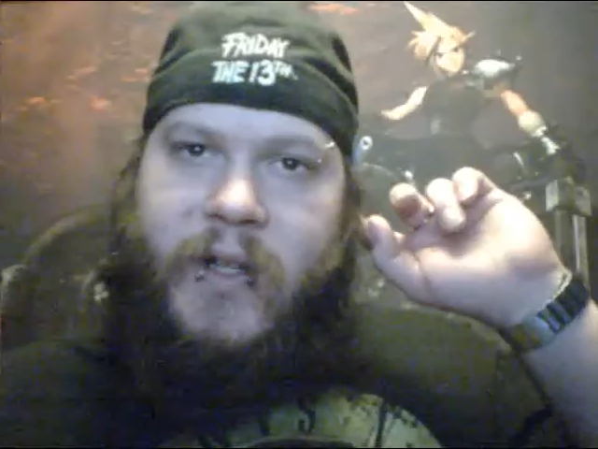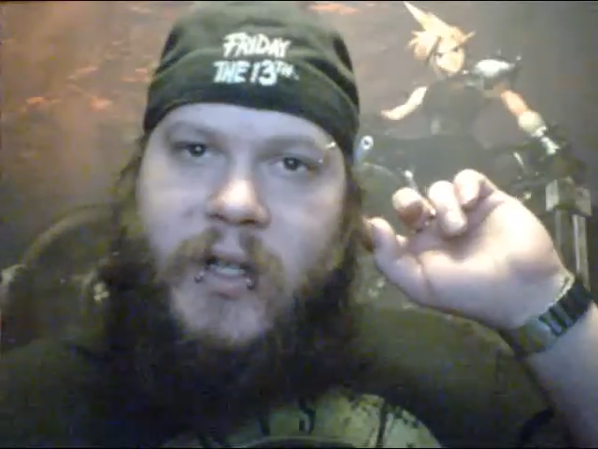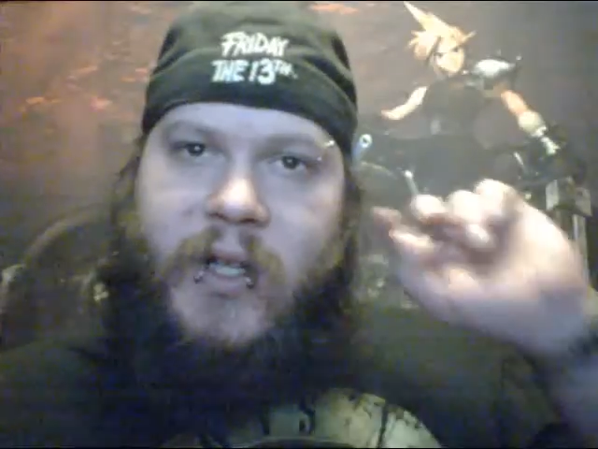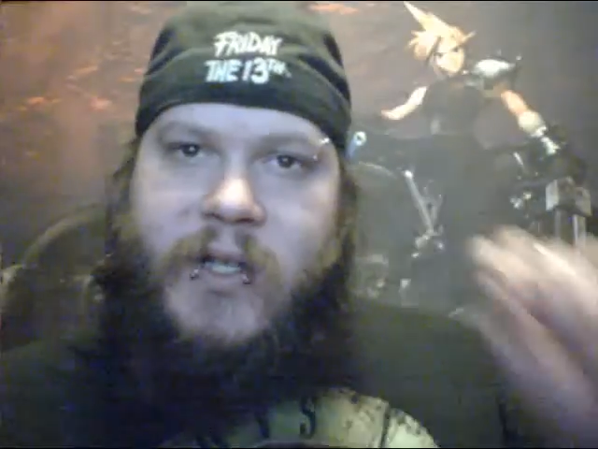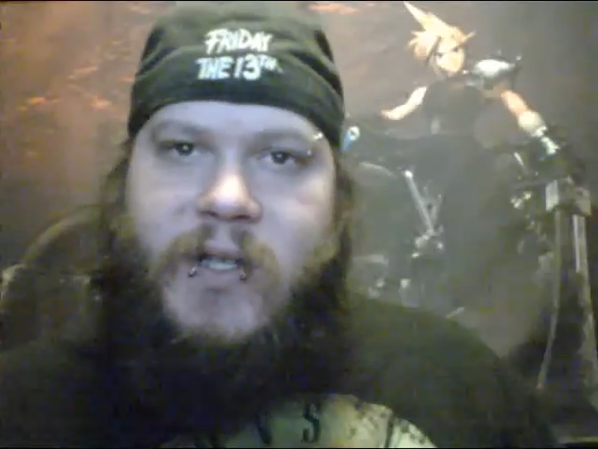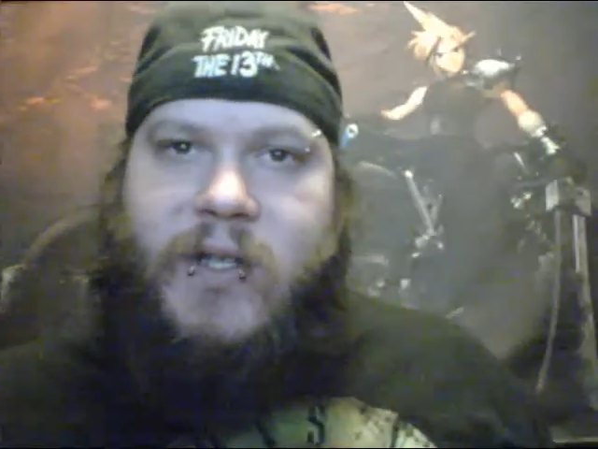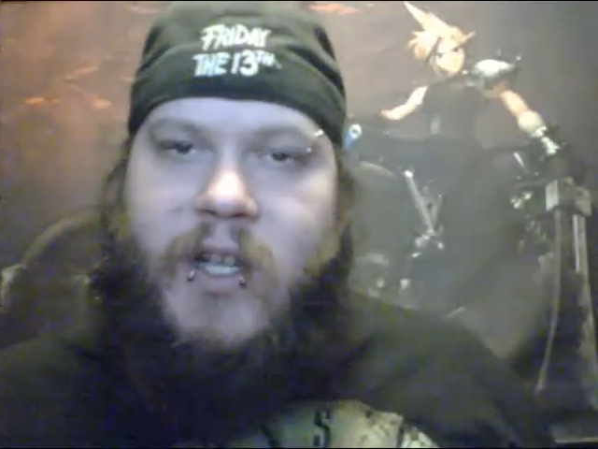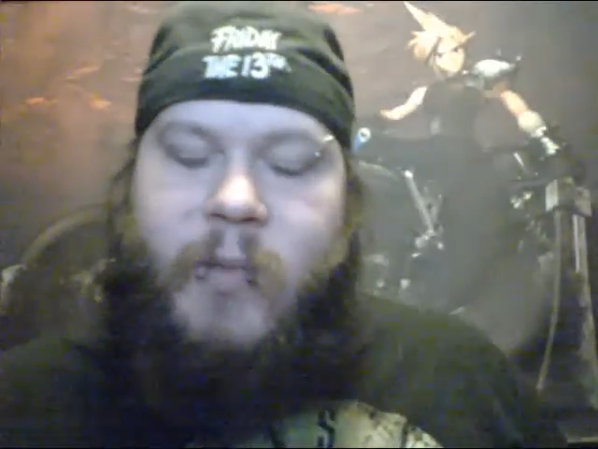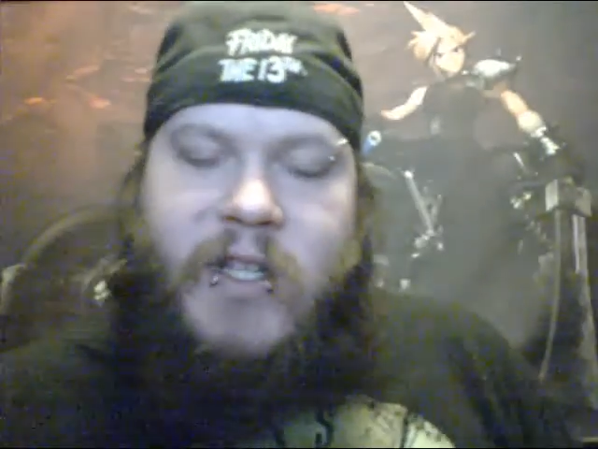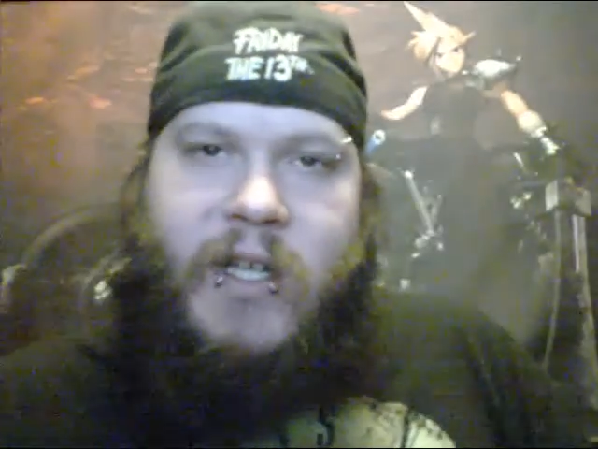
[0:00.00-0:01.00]
think that's his
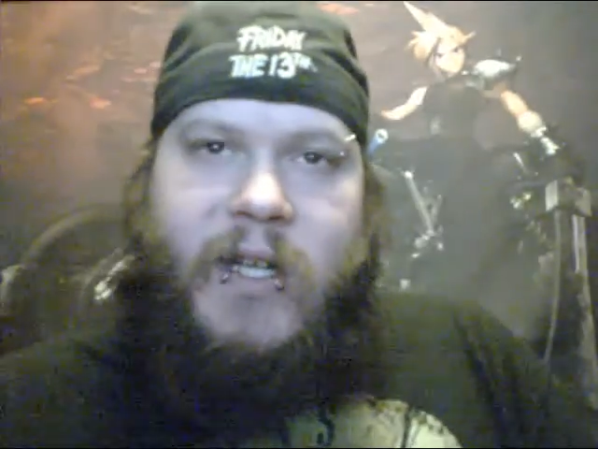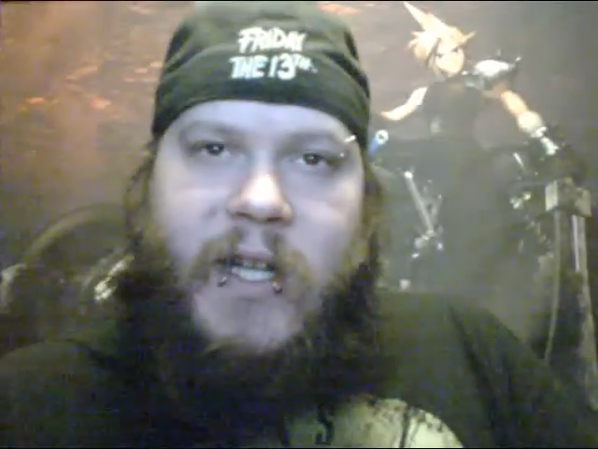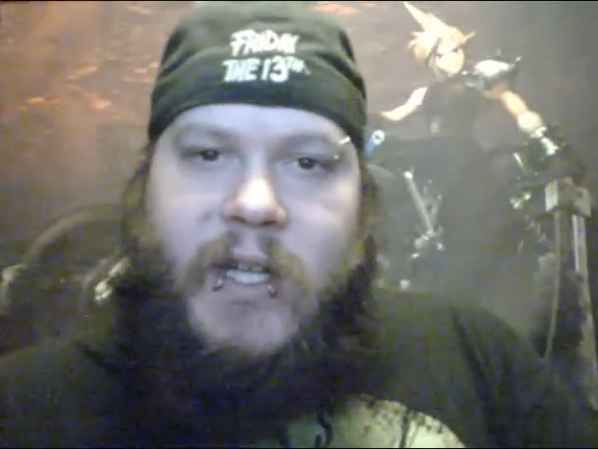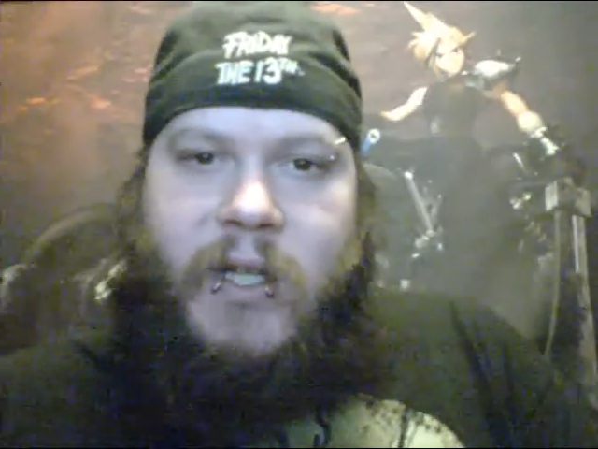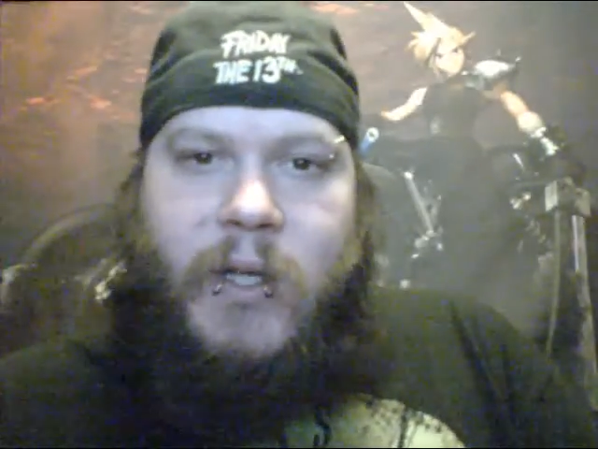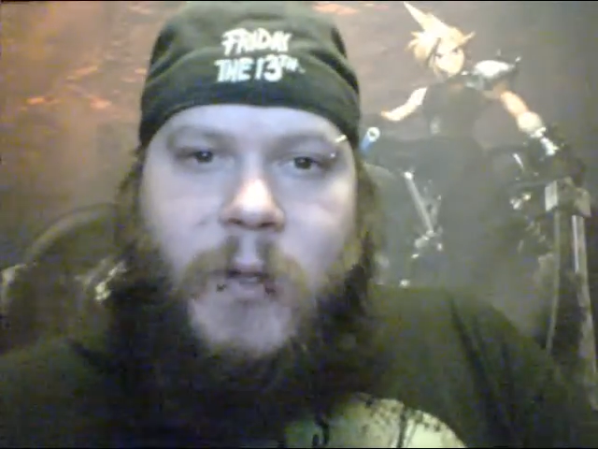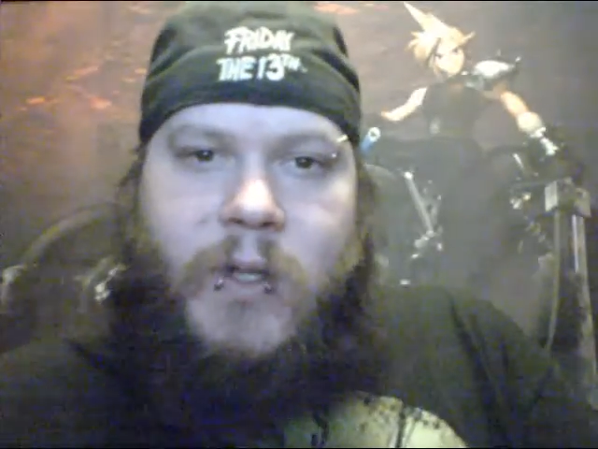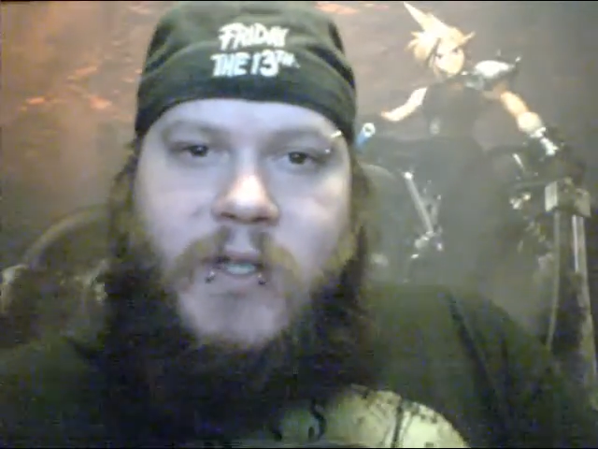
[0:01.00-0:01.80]
name. He's a Canadian dude.